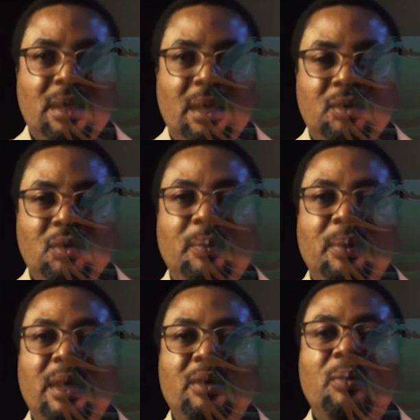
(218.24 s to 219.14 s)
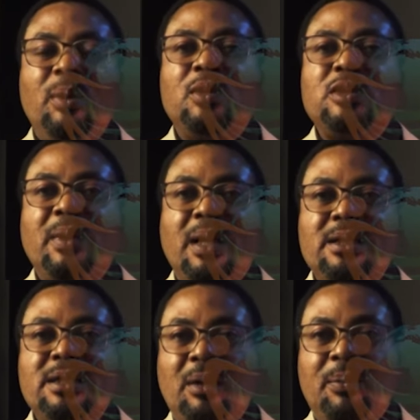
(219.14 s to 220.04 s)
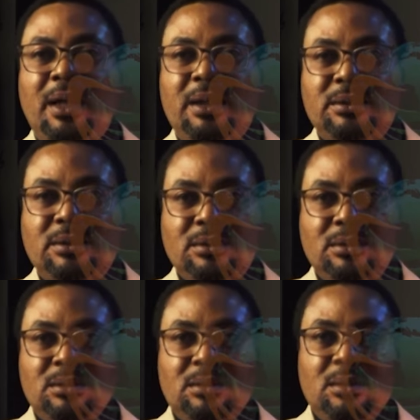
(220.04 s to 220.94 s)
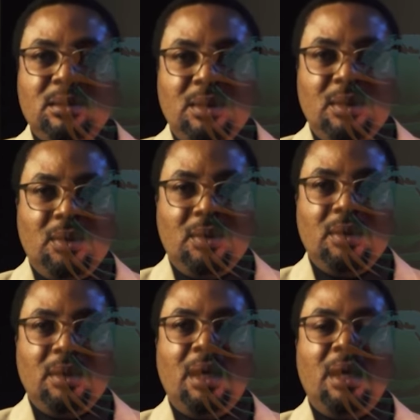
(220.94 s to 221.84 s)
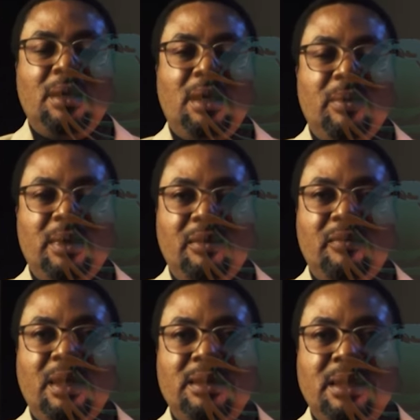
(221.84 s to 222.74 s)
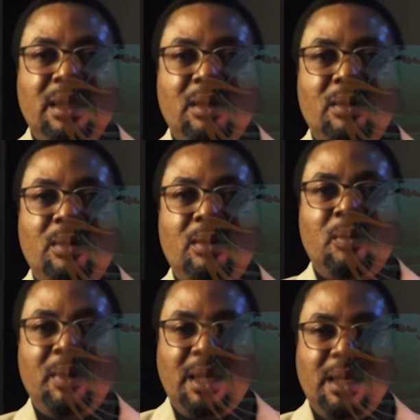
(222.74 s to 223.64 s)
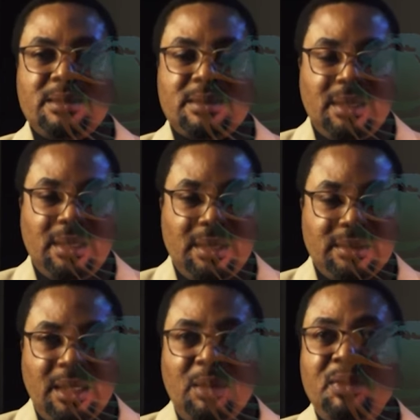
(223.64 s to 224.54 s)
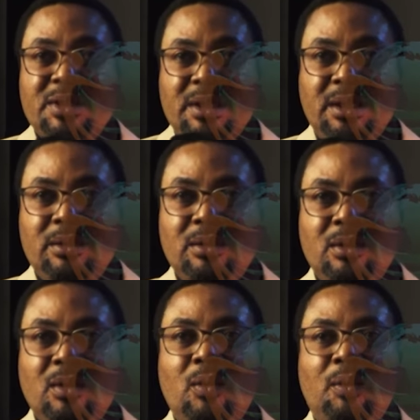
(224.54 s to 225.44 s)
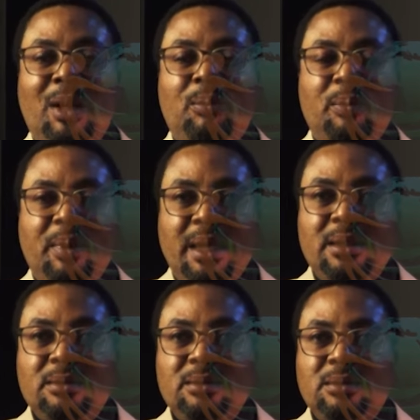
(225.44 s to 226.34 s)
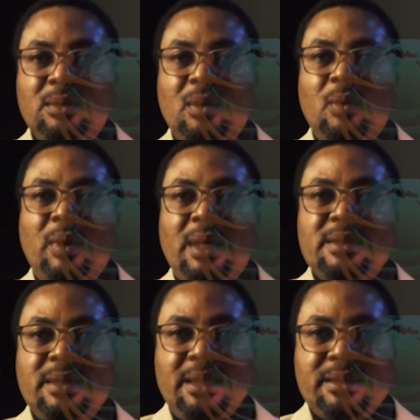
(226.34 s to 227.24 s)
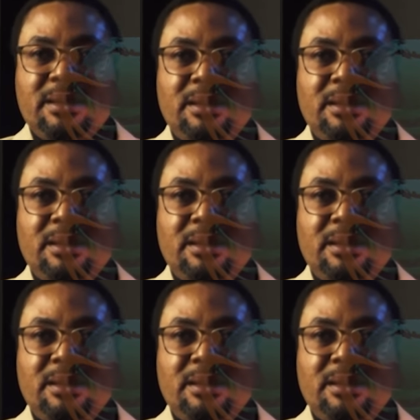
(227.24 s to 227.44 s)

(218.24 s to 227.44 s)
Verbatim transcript: And those people's plans are planned. You know, and I believe that uh, we as uh, the APC, we are prepared, we are set,